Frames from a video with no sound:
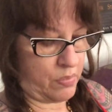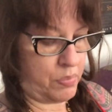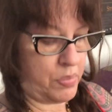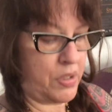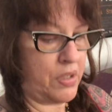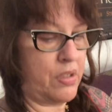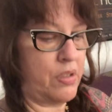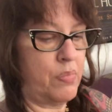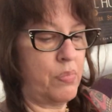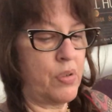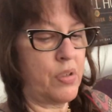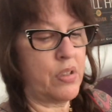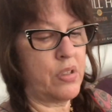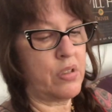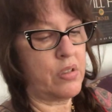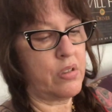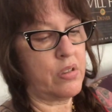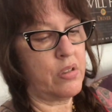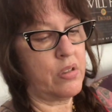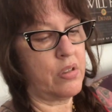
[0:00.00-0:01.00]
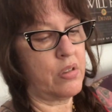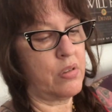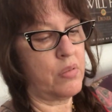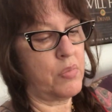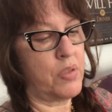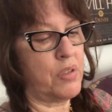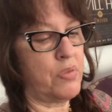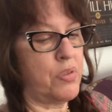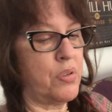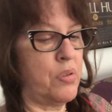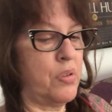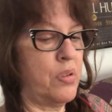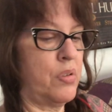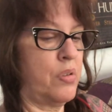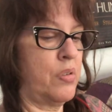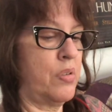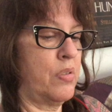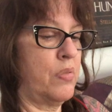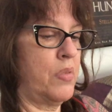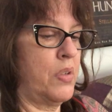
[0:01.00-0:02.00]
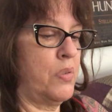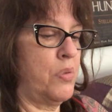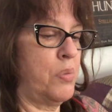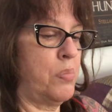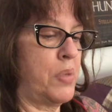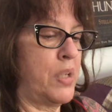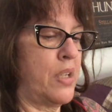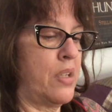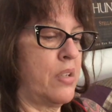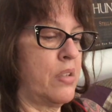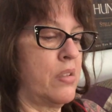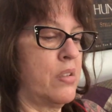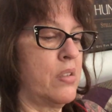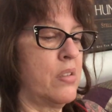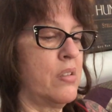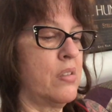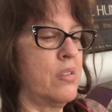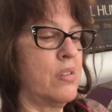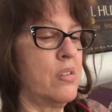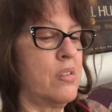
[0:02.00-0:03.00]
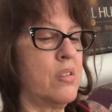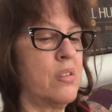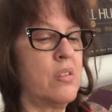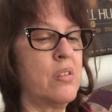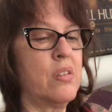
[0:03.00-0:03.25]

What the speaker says: Beaded bracelet. I'm never mad at these.